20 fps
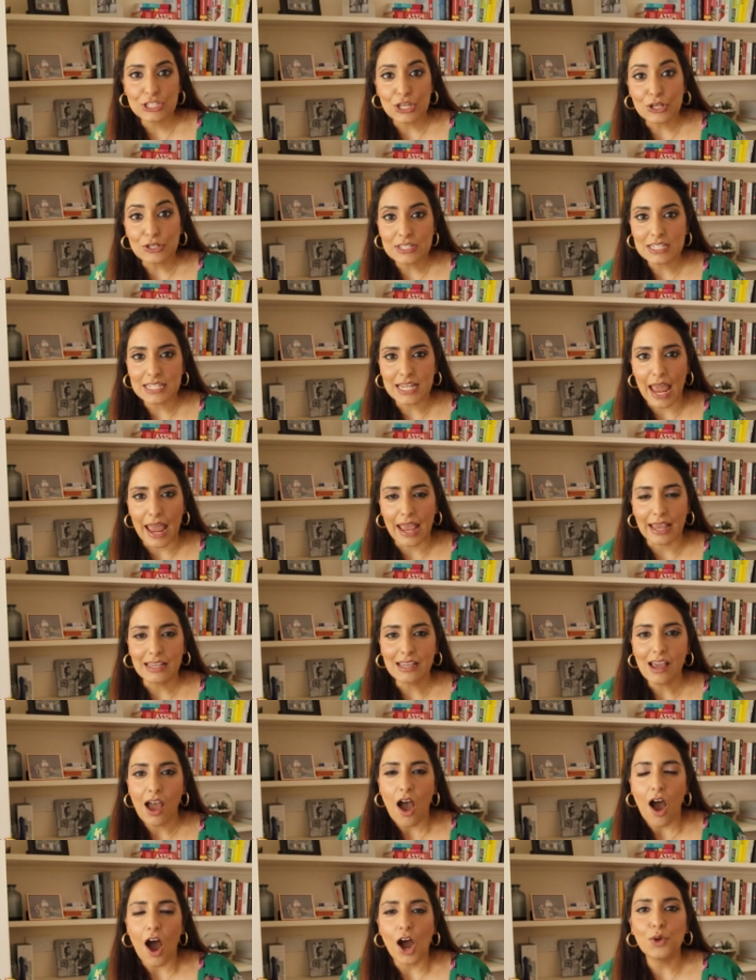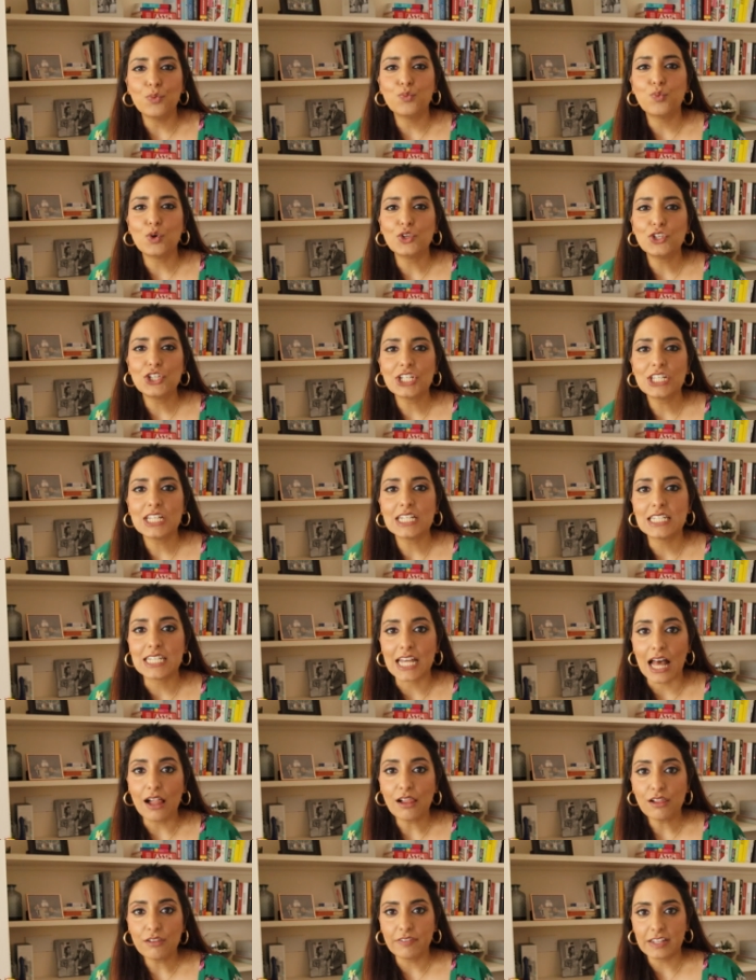so today, I wanted to
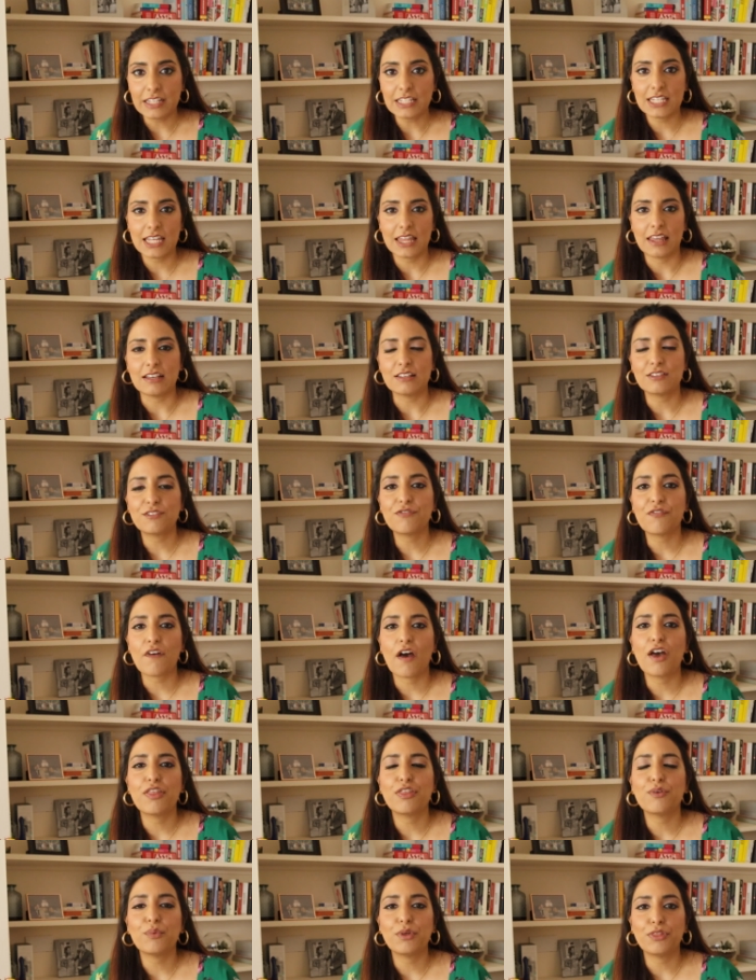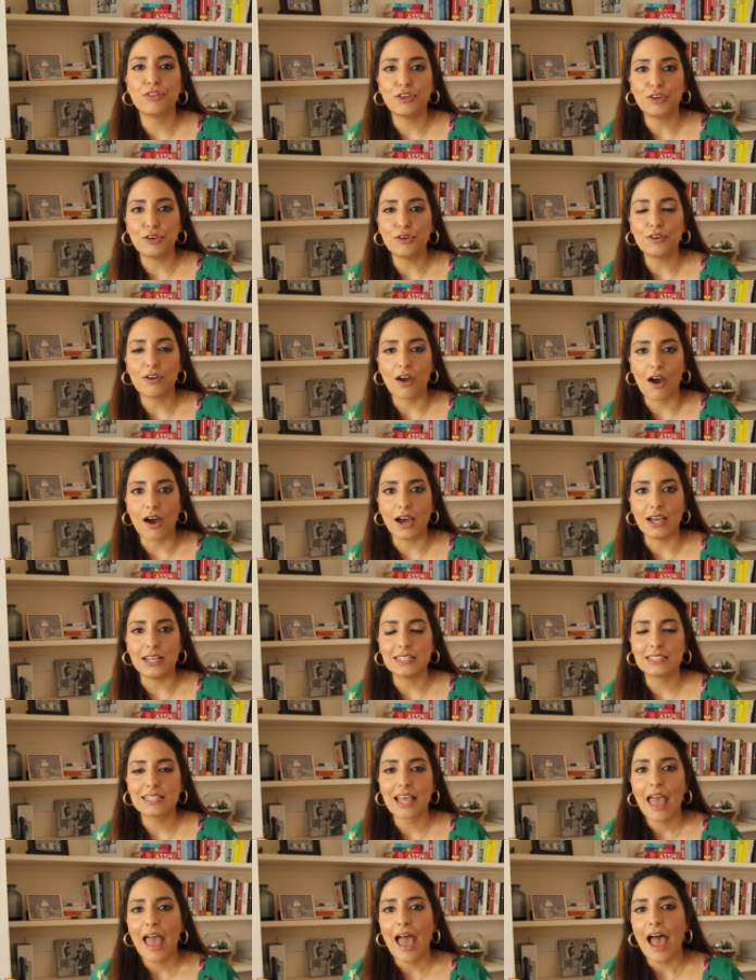delve into this further with you
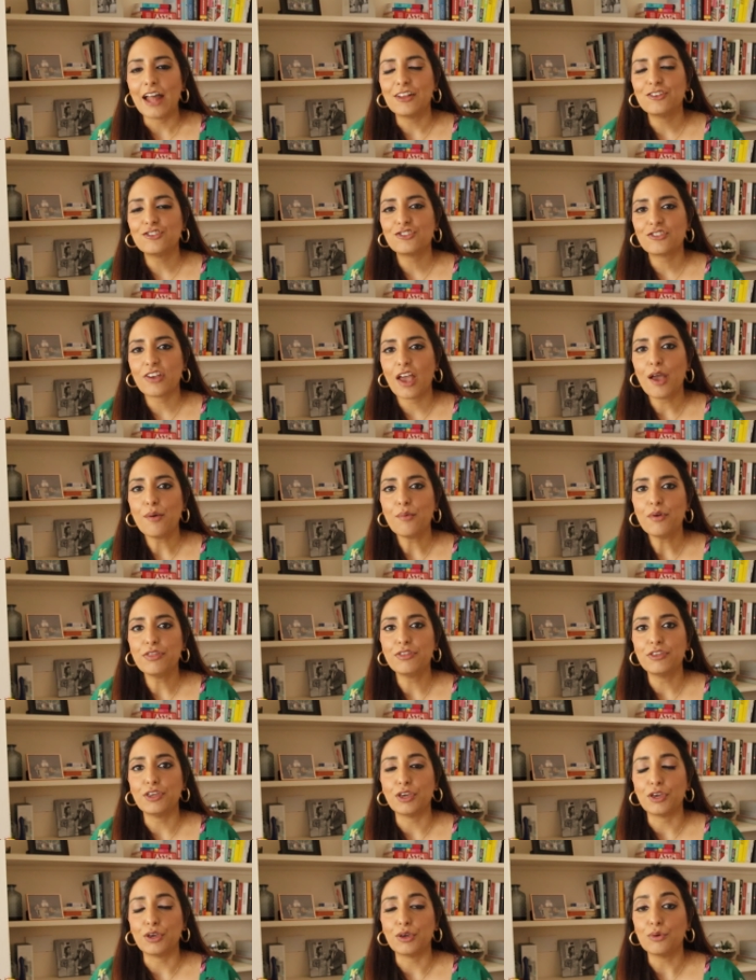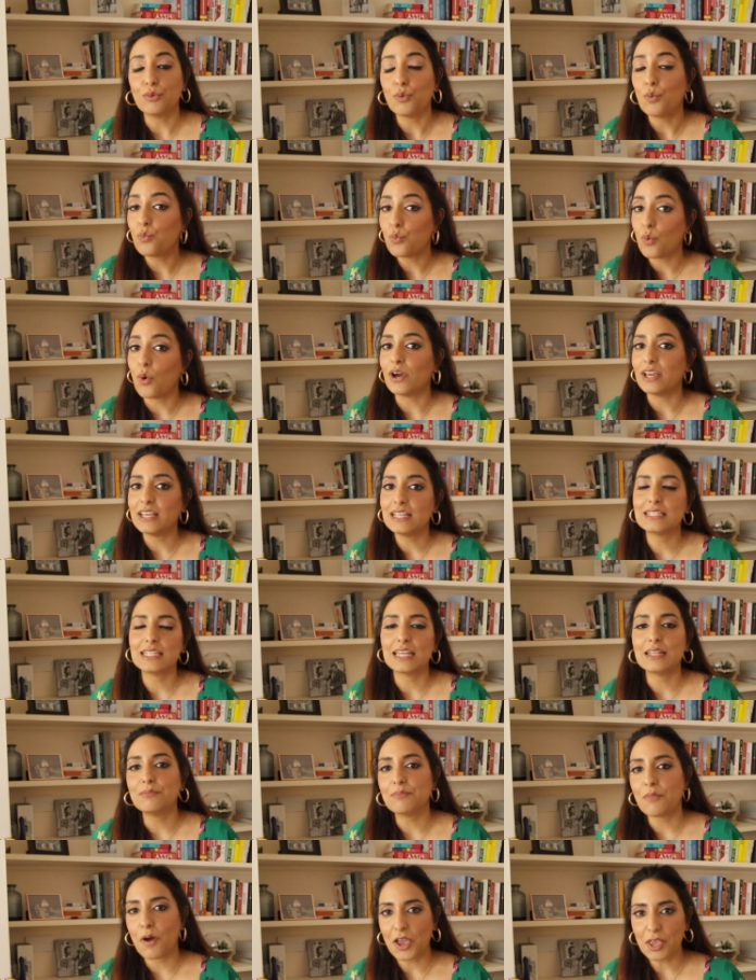guys and share with you what is,
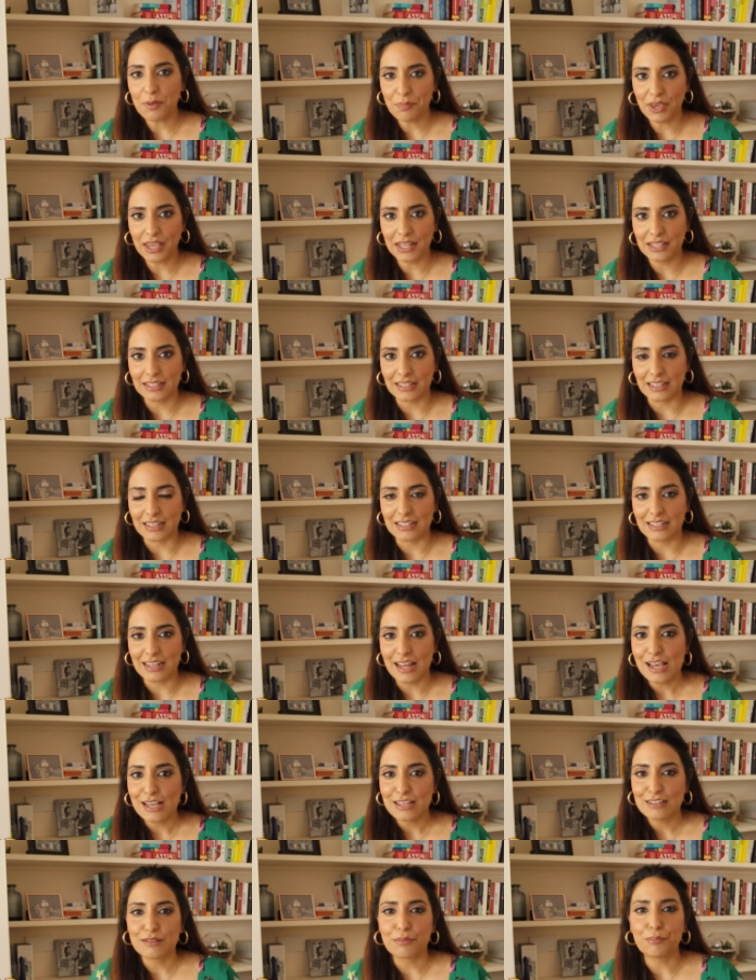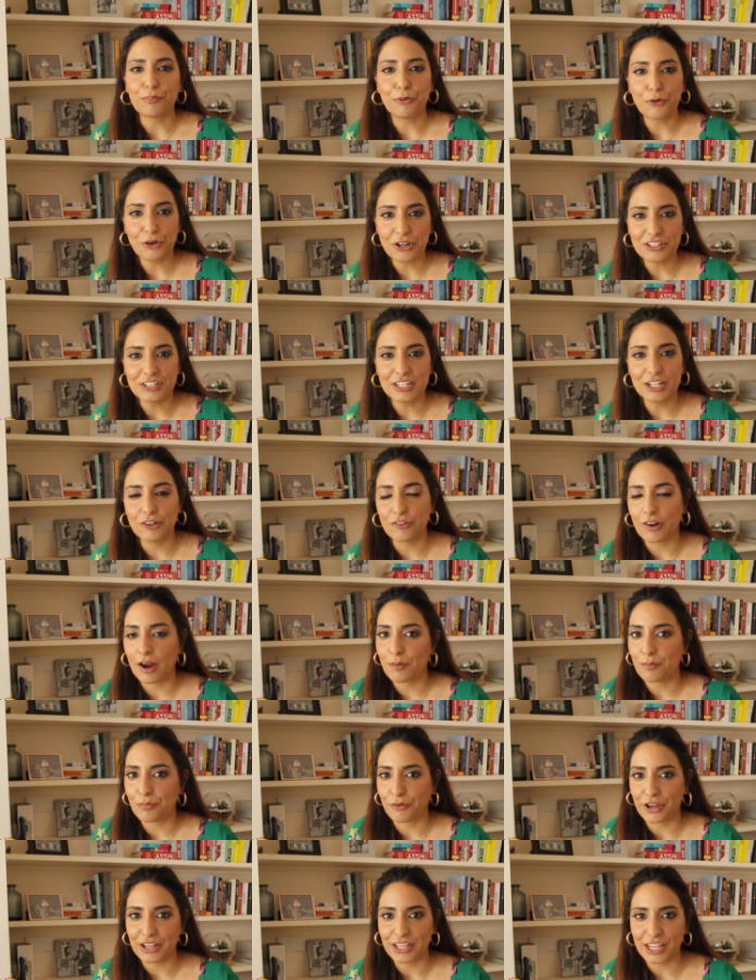in my opinion, some pretty
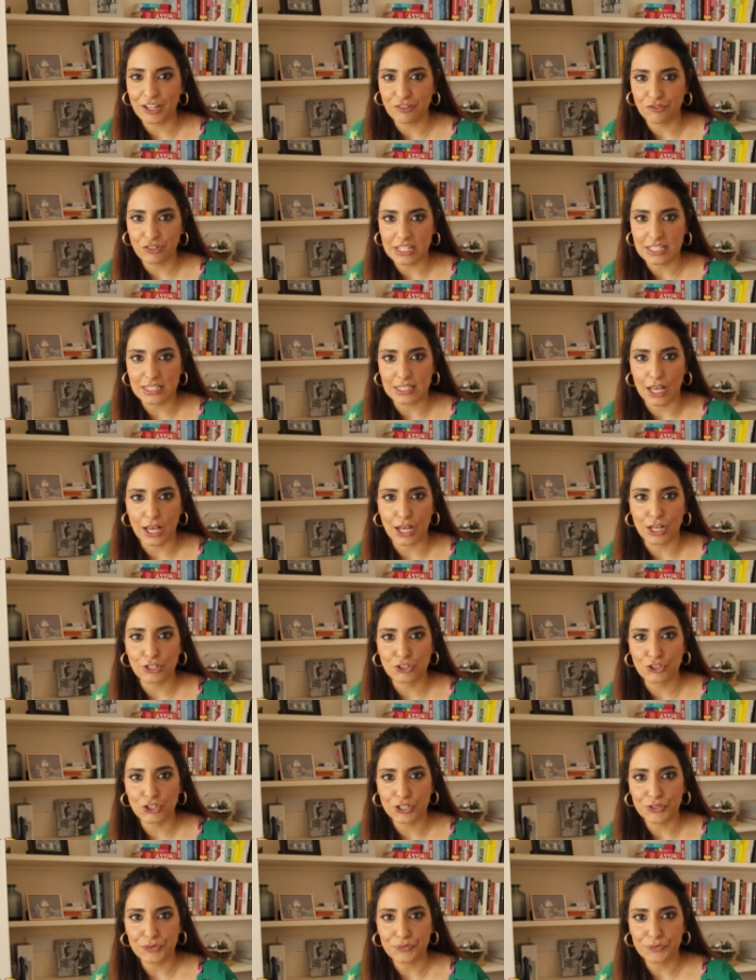groundbreaking research.